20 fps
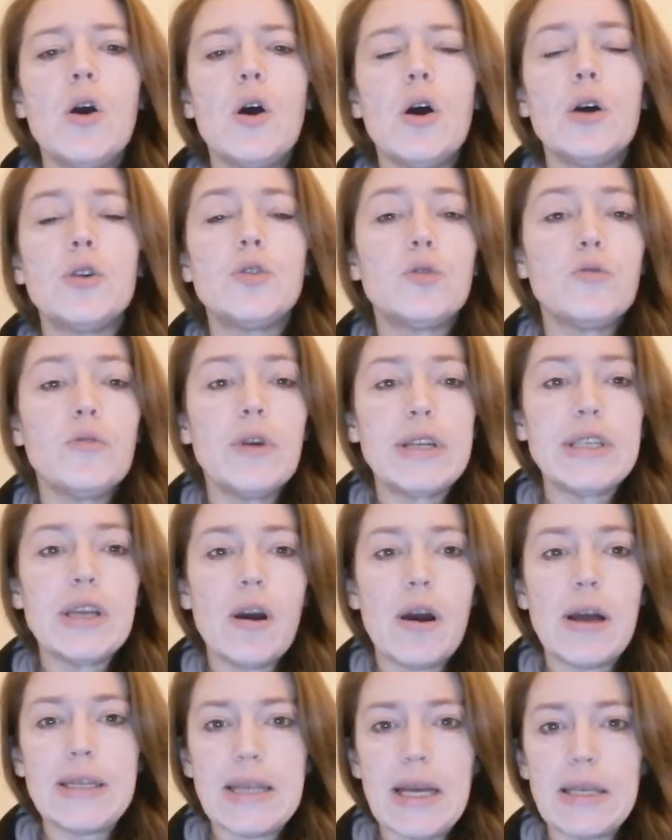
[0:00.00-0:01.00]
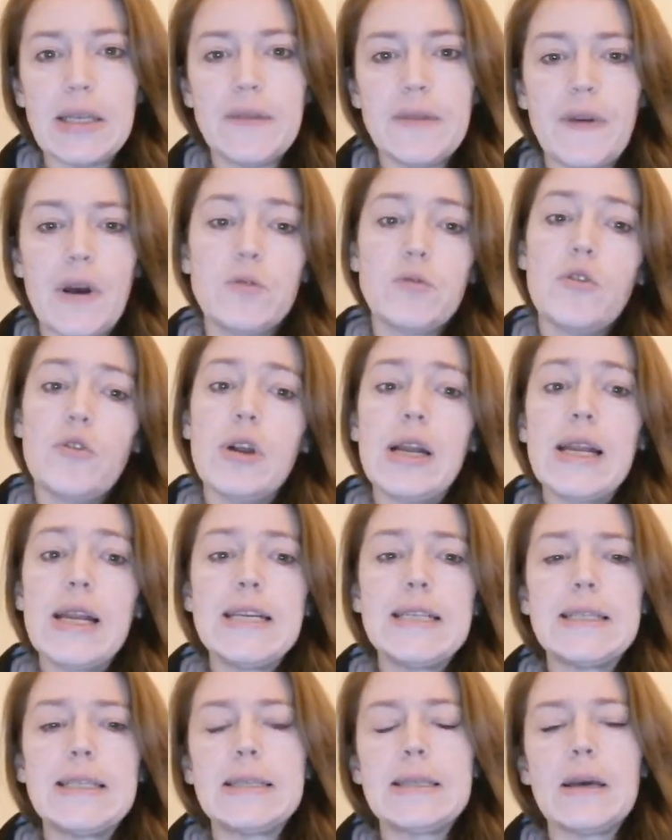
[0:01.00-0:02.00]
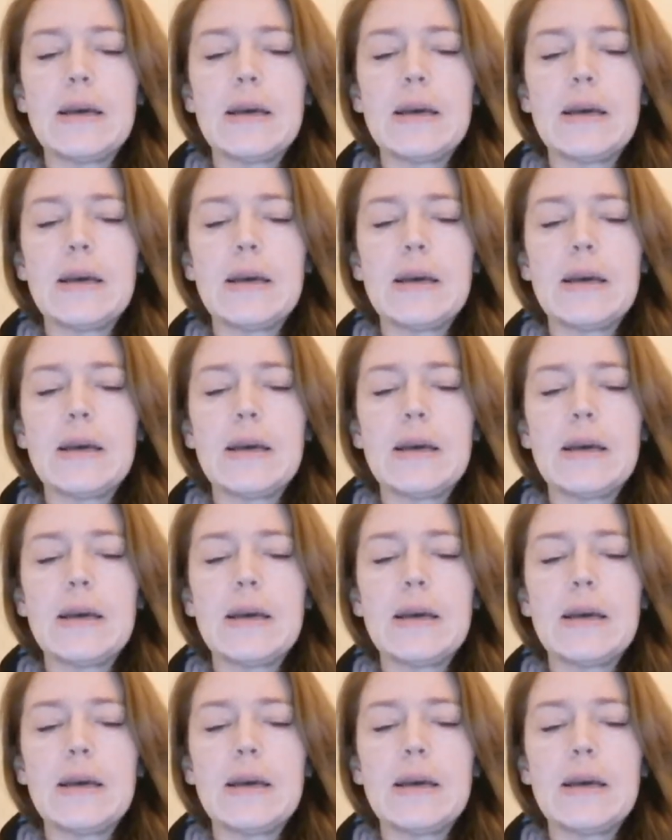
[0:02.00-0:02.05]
had already identified, or at least